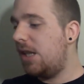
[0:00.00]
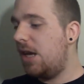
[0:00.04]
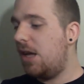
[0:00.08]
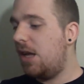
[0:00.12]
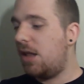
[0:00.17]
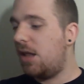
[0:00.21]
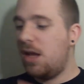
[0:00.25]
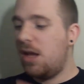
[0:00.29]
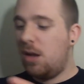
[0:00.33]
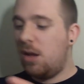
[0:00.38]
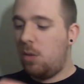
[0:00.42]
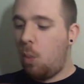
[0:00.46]
a
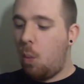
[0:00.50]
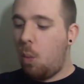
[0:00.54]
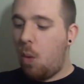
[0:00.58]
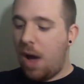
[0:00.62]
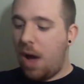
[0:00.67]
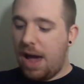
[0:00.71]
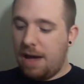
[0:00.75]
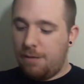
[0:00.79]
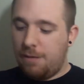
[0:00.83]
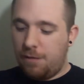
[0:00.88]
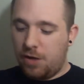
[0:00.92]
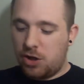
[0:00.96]
little
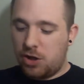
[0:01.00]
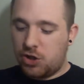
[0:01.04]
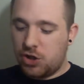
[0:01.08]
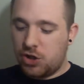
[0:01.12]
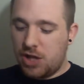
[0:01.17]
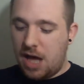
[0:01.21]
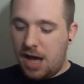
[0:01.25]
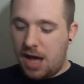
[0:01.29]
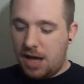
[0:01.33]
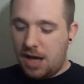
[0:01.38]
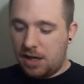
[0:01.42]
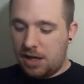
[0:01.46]
wafer
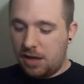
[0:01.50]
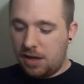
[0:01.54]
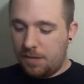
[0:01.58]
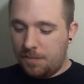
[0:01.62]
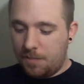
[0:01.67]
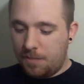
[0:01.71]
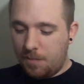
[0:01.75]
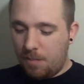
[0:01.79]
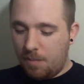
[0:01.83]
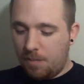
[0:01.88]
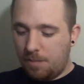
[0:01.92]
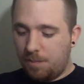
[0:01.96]
snack.
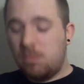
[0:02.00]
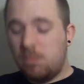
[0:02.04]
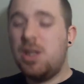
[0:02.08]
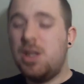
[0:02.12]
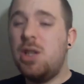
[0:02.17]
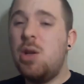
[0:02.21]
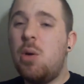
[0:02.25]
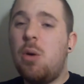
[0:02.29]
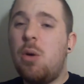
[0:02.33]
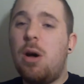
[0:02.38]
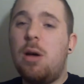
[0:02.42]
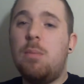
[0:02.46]
Do
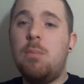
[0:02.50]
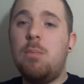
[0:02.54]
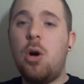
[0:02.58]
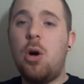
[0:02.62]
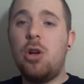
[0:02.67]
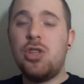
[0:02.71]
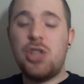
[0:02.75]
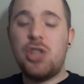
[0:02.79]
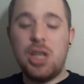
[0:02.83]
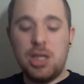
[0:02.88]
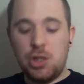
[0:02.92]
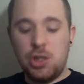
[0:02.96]
you know what?
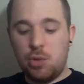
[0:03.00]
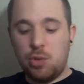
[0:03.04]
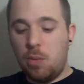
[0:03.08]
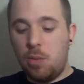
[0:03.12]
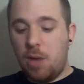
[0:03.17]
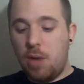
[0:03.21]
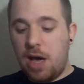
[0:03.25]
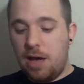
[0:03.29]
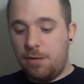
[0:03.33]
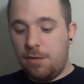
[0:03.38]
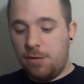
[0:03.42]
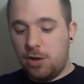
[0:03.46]
Most things with
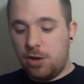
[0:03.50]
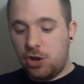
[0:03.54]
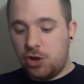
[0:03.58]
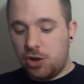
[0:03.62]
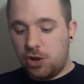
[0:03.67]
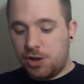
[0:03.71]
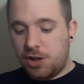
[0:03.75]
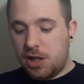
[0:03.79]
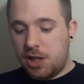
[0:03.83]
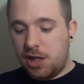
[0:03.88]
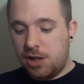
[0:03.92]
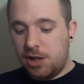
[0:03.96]
wafers
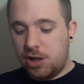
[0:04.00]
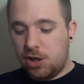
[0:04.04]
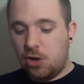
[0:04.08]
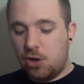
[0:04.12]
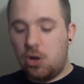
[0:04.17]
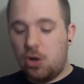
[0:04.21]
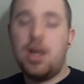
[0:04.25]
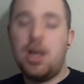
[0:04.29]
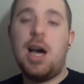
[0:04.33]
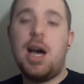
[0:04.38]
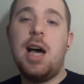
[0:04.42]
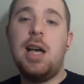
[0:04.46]
just tend to
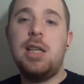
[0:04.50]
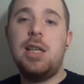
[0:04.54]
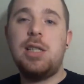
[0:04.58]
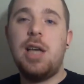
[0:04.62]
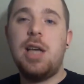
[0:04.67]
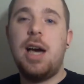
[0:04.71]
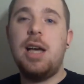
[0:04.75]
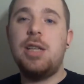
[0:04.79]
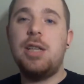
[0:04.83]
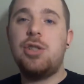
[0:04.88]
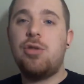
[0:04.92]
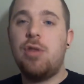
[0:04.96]
go nice.
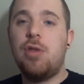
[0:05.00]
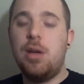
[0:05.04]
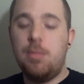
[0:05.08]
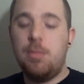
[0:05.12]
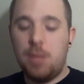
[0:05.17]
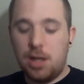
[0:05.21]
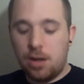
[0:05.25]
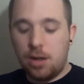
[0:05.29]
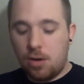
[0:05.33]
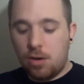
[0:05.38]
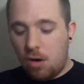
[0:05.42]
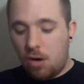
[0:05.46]
Ice cream
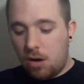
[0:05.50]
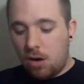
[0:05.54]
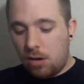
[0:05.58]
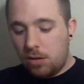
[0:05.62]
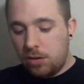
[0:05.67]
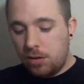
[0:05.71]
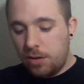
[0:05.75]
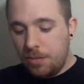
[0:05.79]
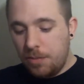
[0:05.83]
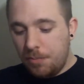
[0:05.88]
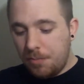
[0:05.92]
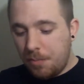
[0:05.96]
and a
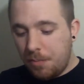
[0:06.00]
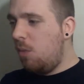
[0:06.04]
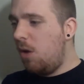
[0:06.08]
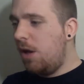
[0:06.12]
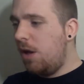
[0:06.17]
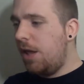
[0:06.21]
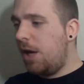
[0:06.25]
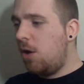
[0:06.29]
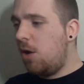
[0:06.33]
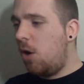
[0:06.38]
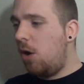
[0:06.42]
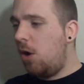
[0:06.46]
cone.
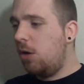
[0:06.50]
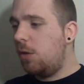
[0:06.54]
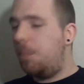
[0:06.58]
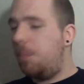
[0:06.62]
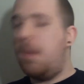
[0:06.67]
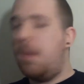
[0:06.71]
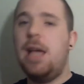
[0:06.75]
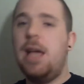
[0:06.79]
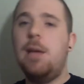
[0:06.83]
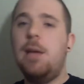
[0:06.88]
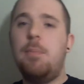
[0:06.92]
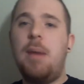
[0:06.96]
What are they called?
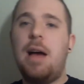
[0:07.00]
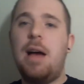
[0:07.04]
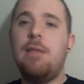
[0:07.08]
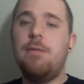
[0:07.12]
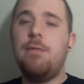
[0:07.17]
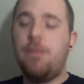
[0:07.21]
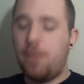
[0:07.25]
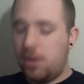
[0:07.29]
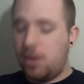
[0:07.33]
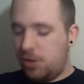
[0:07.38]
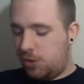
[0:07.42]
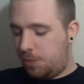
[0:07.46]
Pink
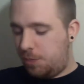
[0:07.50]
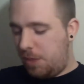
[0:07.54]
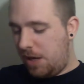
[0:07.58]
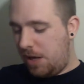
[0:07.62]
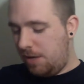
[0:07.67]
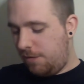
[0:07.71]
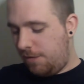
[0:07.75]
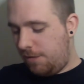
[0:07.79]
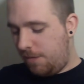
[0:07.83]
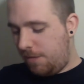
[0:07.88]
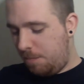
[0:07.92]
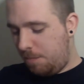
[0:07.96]
Panthers.
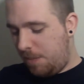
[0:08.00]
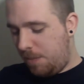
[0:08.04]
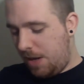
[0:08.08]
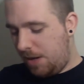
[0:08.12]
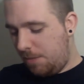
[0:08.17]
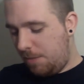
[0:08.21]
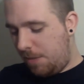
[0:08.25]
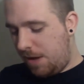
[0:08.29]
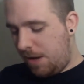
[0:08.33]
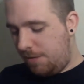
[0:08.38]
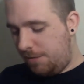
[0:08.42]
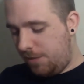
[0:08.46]
Pink
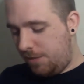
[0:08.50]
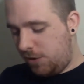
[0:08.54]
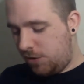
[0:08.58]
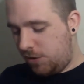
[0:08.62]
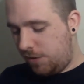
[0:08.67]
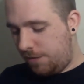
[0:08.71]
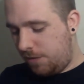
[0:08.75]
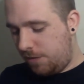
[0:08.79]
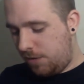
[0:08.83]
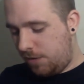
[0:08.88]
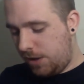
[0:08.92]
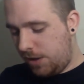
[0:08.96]
Panthers
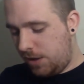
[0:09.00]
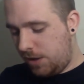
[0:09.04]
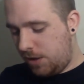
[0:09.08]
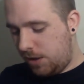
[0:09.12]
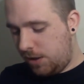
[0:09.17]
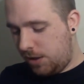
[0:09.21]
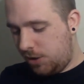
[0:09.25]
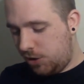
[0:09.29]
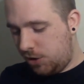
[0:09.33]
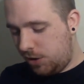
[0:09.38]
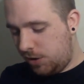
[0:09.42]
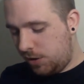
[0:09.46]
are fucking
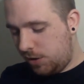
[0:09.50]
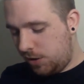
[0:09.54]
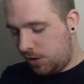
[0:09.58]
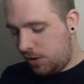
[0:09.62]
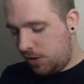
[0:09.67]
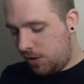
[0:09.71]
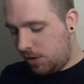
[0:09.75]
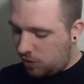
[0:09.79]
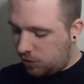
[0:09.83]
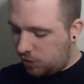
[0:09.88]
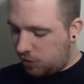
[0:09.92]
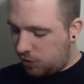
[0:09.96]
delicious.
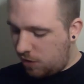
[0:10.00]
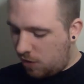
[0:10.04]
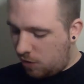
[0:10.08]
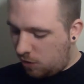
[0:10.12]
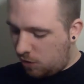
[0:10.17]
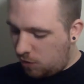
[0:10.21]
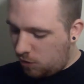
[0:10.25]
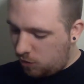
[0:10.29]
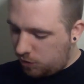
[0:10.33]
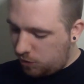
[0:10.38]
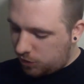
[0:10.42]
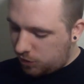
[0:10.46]

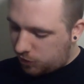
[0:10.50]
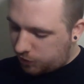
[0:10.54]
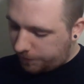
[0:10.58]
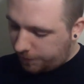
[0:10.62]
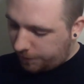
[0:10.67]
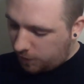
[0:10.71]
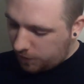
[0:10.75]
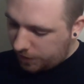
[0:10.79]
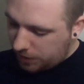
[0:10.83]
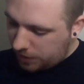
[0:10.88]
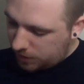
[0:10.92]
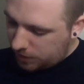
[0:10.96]
Oh,
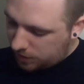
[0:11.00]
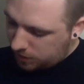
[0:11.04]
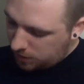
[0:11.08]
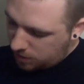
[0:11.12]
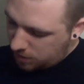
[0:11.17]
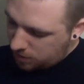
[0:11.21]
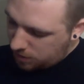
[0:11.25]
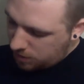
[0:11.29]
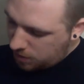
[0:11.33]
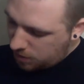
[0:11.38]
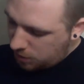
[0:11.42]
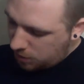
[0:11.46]

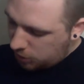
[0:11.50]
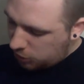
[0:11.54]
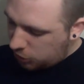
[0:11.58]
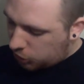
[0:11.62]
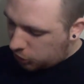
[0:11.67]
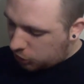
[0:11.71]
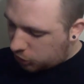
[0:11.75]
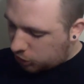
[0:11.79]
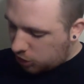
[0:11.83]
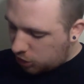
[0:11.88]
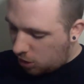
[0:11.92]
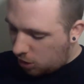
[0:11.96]

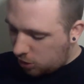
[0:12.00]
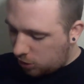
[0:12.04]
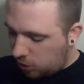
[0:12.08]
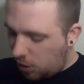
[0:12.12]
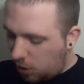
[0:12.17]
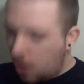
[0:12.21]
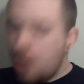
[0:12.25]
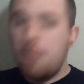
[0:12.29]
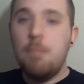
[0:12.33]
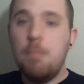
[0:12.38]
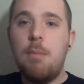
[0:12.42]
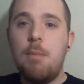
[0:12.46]
there's
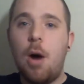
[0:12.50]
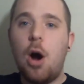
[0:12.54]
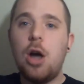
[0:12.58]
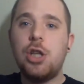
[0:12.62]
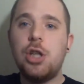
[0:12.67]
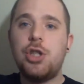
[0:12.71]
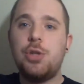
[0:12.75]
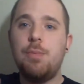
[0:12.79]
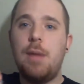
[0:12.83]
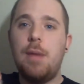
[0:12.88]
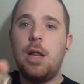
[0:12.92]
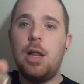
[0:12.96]
chocolate and
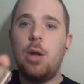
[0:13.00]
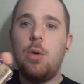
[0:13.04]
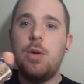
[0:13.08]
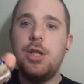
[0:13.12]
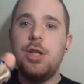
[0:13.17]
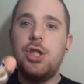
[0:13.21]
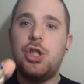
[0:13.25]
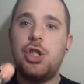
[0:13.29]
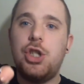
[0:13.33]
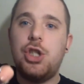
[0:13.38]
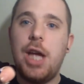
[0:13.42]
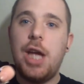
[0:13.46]
marshmallow
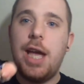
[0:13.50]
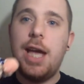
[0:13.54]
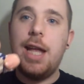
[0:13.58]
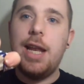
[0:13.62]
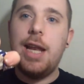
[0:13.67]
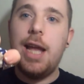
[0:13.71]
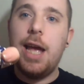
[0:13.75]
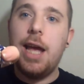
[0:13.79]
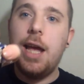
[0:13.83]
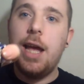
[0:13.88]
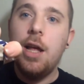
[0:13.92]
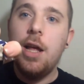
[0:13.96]
and shit in
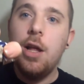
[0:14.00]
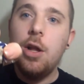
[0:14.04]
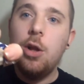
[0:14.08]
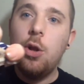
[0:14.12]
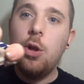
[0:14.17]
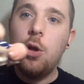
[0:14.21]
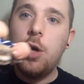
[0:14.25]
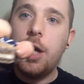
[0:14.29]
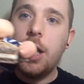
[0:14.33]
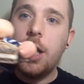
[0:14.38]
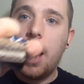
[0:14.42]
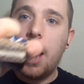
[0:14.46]
it.
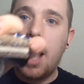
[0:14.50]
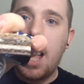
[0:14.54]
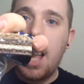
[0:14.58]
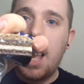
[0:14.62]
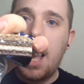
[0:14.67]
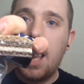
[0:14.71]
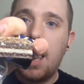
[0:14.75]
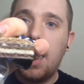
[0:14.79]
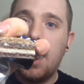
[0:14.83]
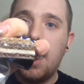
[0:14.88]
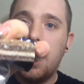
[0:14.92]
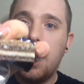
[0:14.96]
Look at
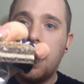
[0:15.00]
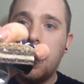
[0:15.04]
that.